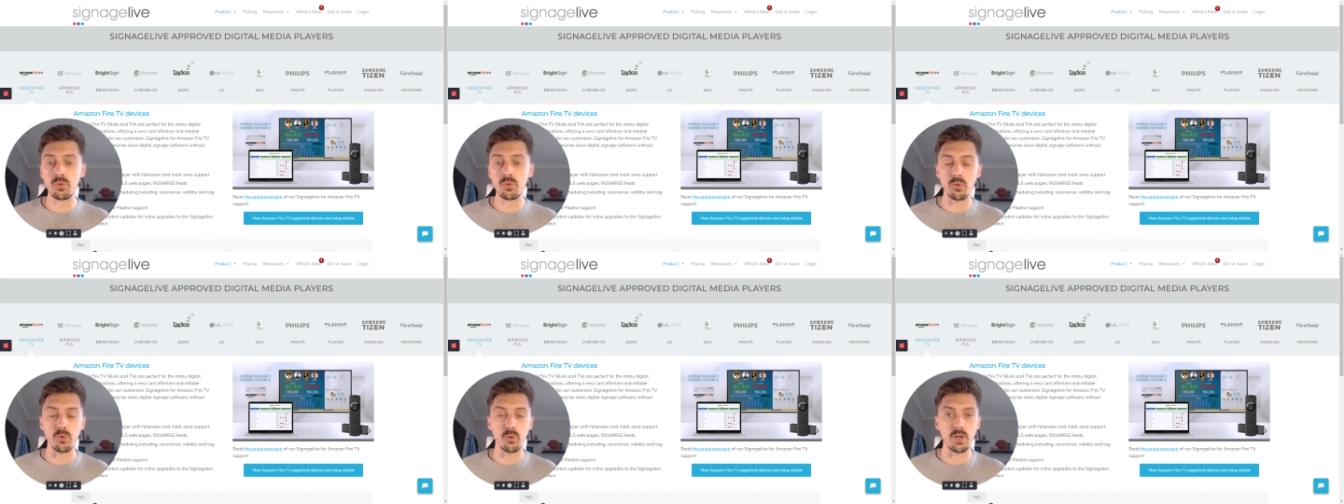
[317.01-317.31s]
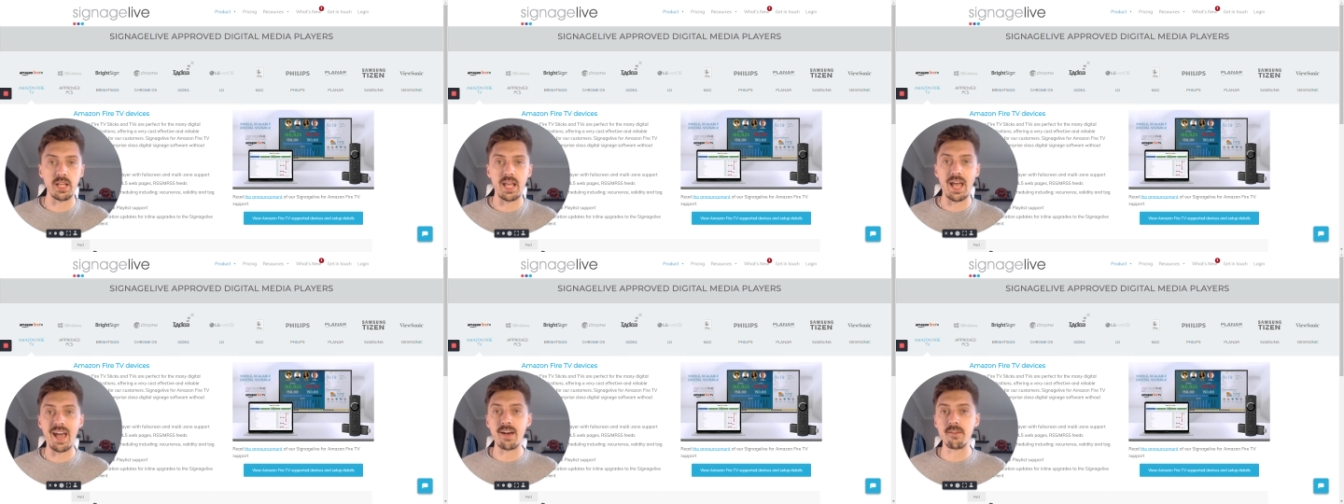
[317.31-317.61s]
or
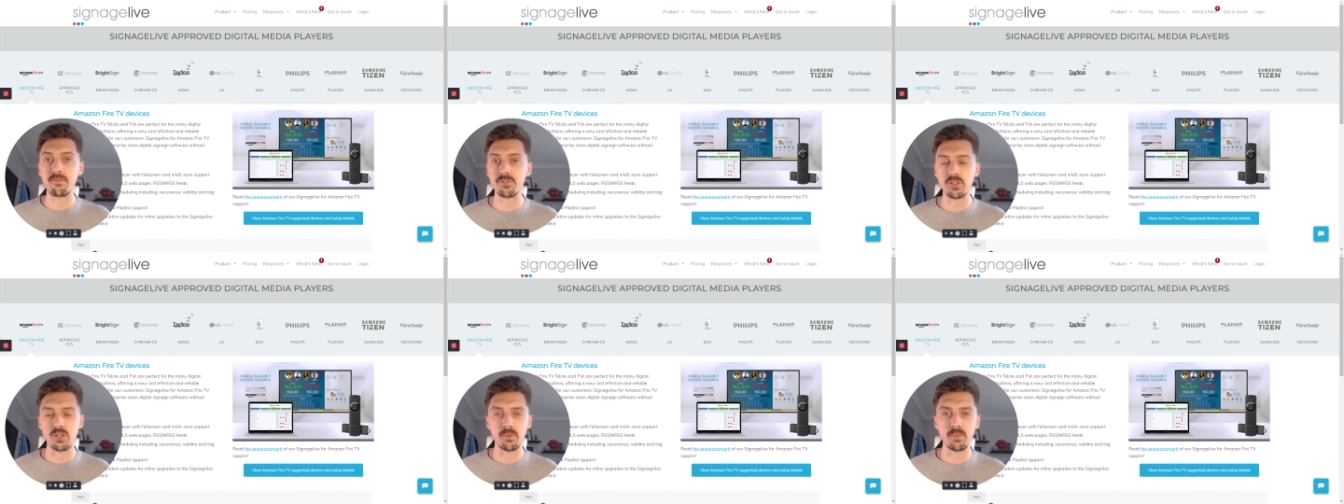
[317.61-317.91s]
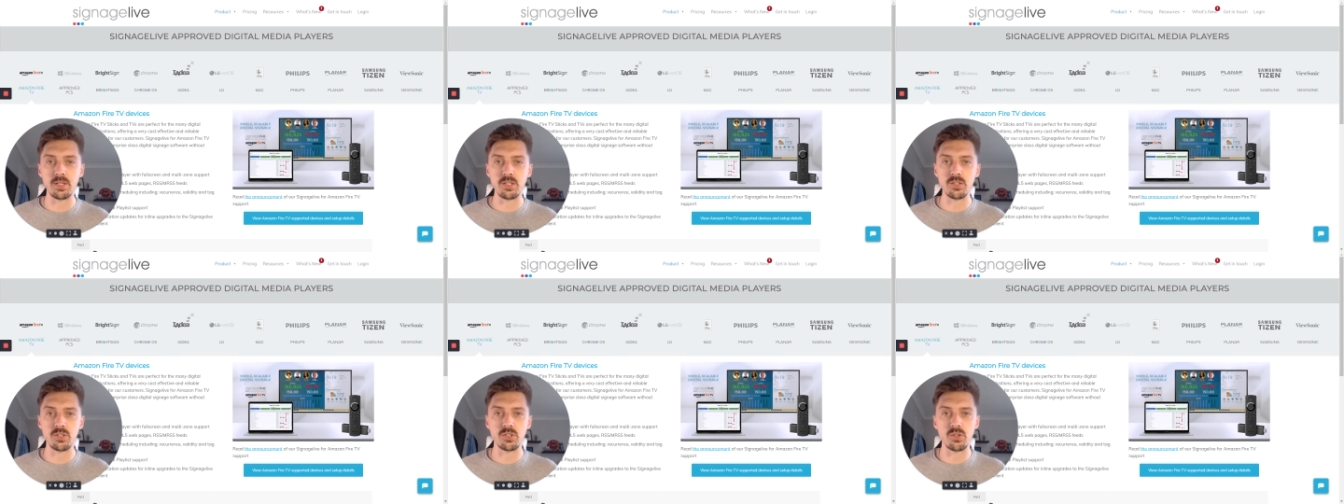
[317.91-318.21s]
already have some
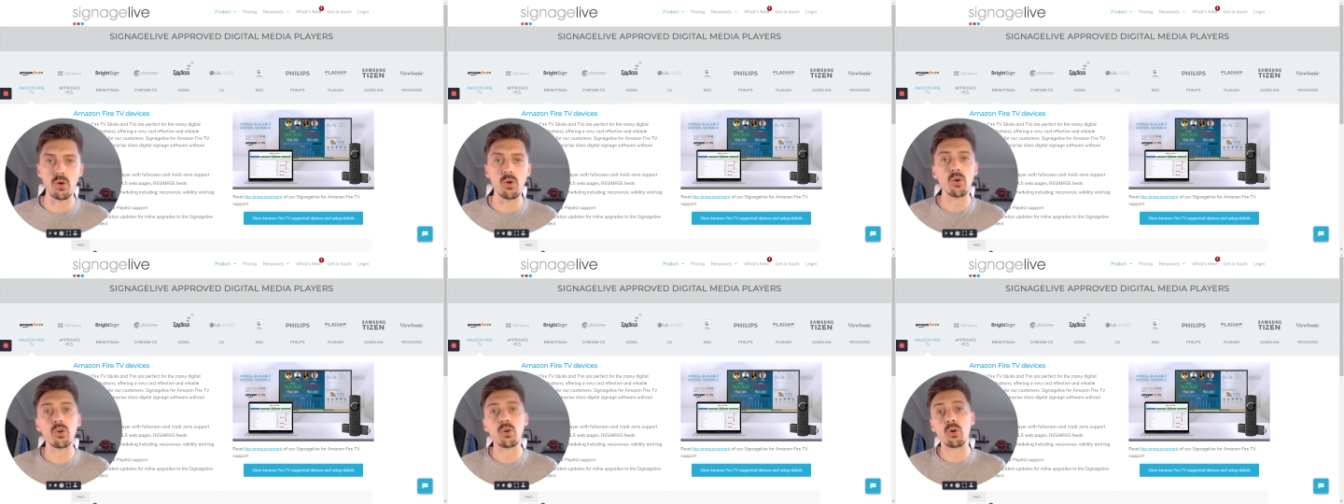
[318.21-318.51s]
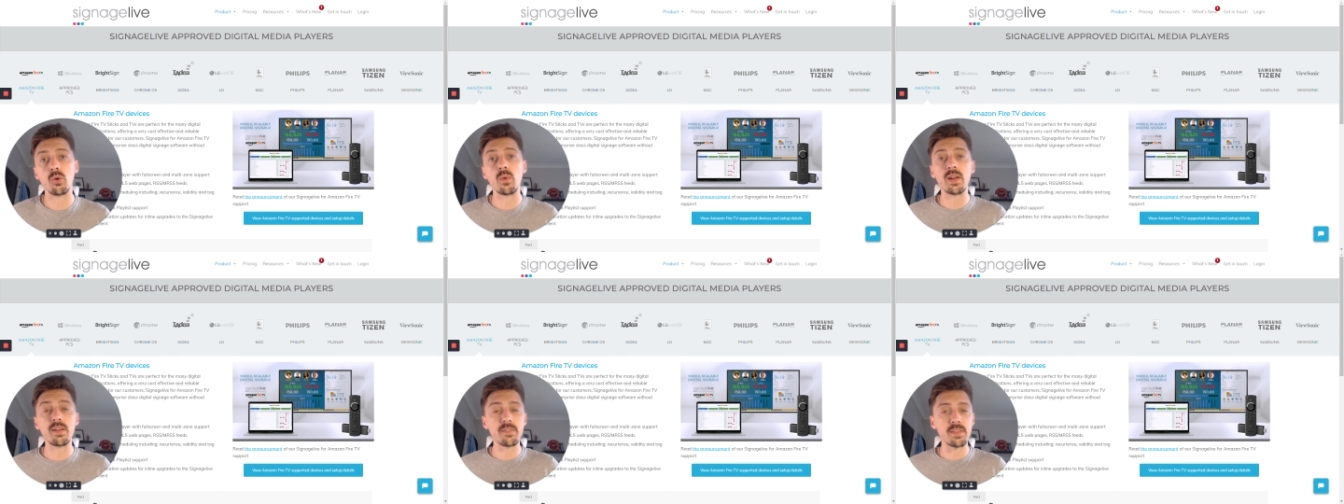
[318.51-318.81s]
in stock, or
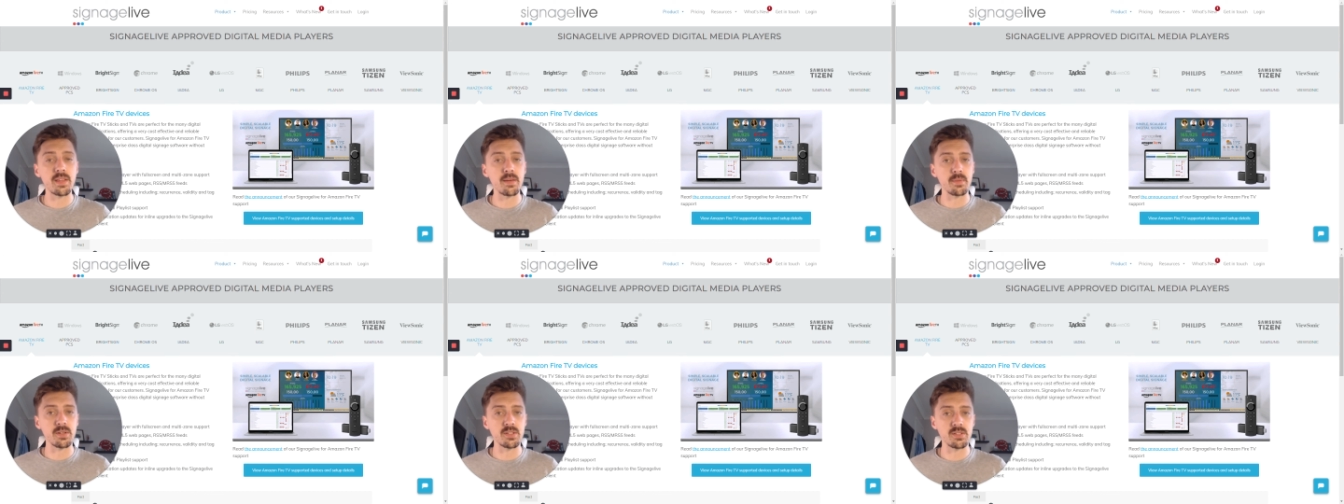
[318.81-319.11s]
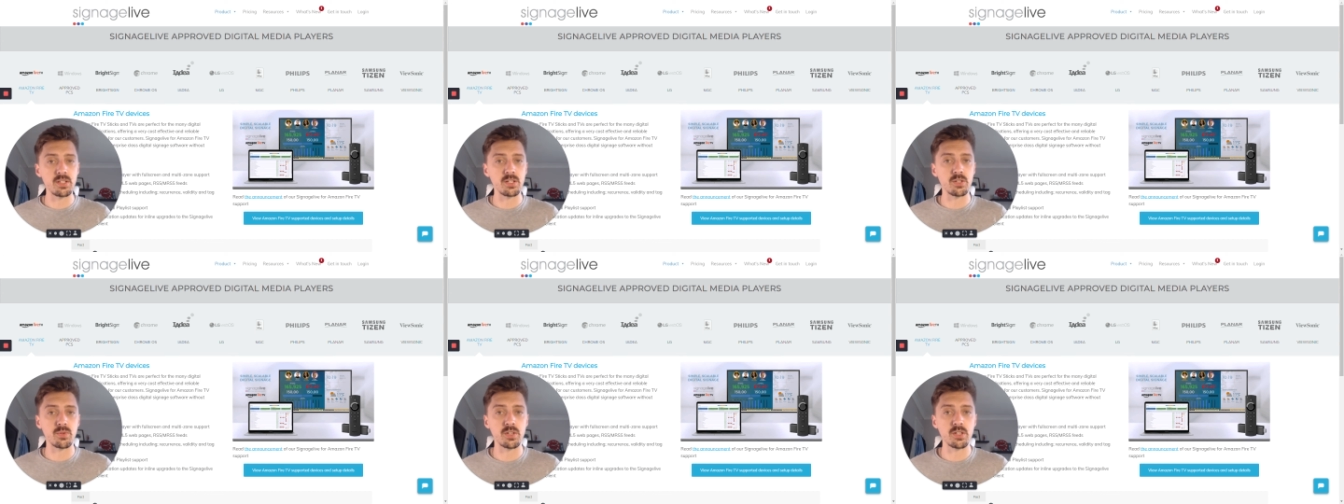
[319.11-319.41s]
whatever that
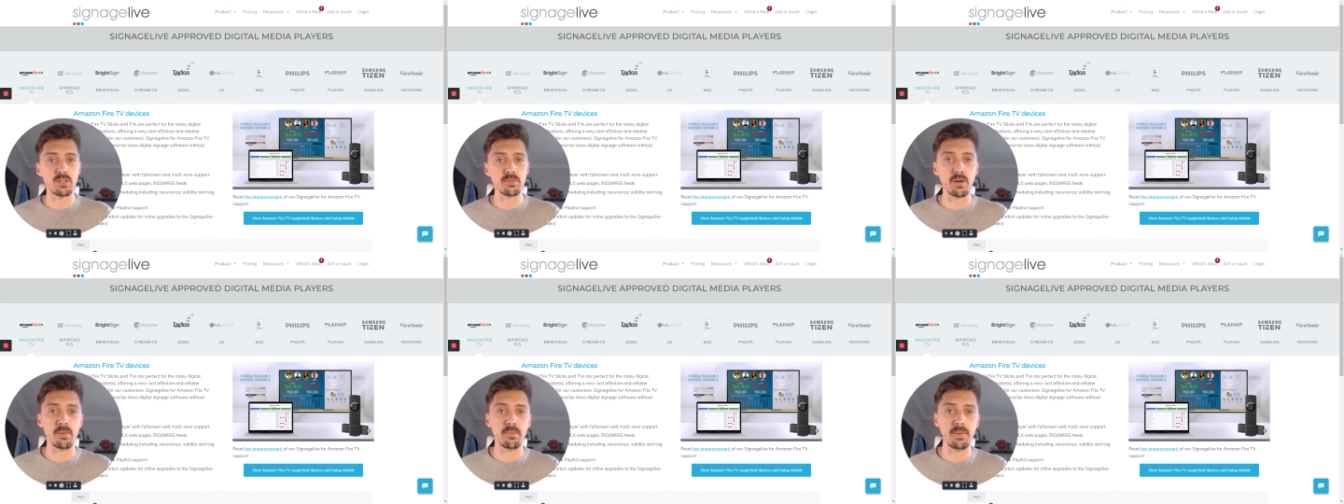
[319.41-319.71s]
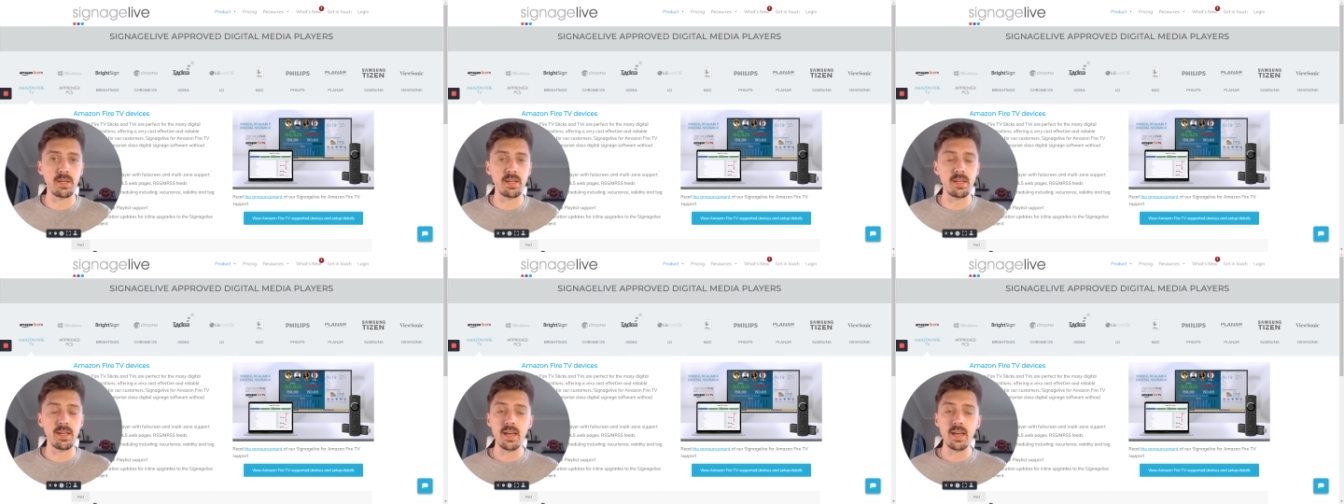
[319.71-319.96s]
situation might be,